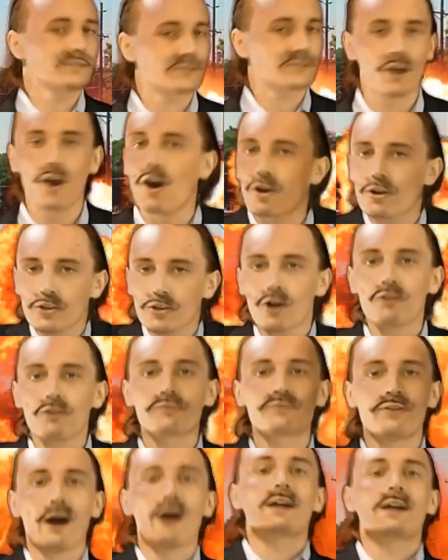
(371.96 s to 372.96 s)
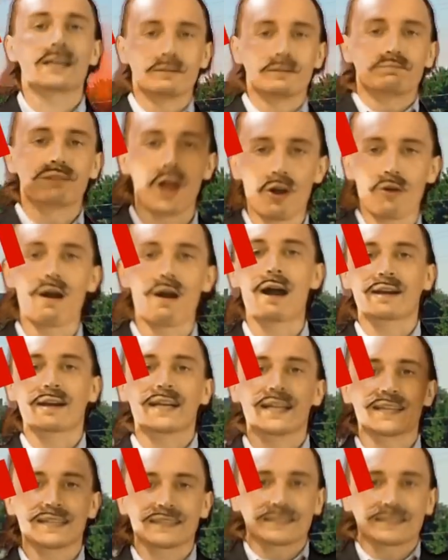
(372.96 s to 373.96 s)
total fucking blowout
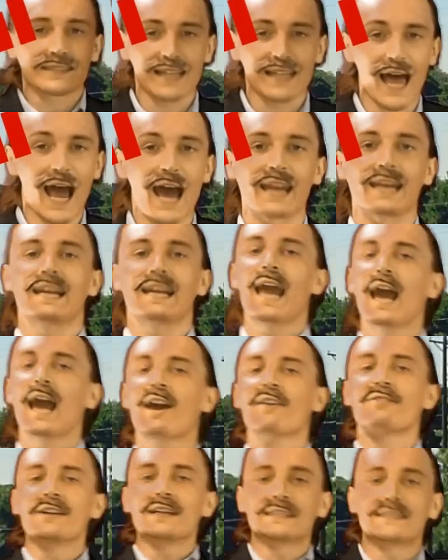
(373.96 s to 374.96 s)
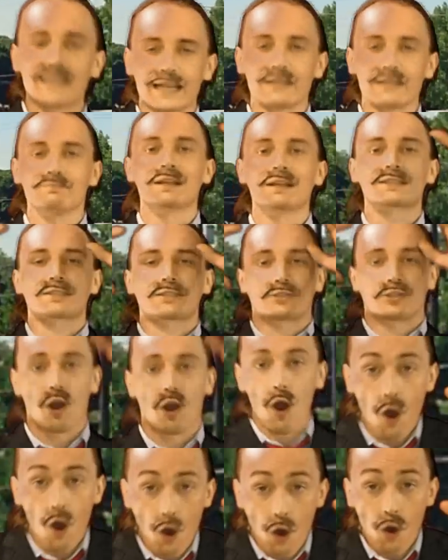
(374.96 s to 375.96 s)
of this lot. Everything must
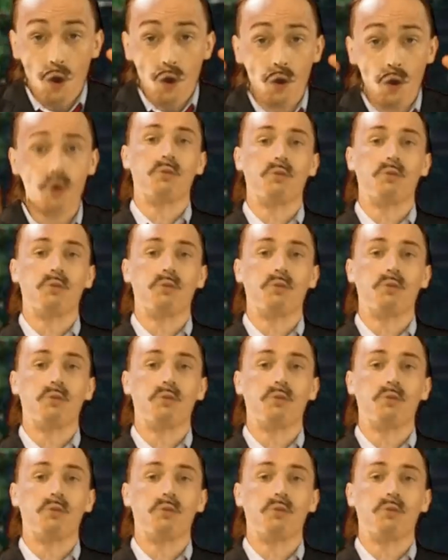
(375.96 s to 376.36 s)
go.